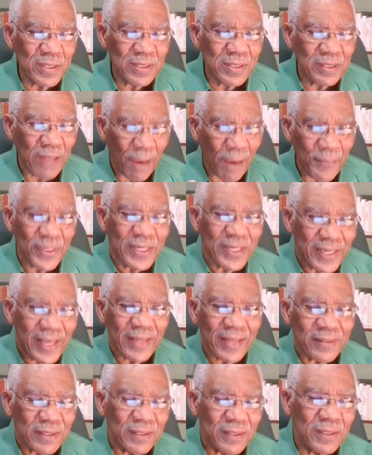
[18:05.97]

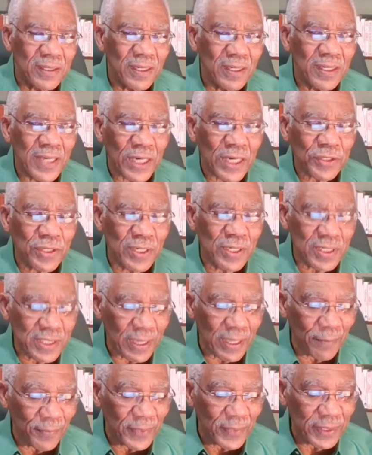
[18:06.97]
dominated the National
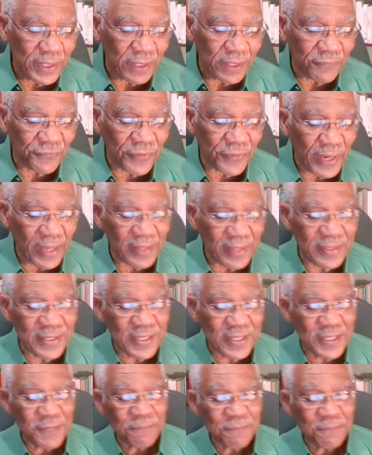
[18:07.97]
Assembly in France,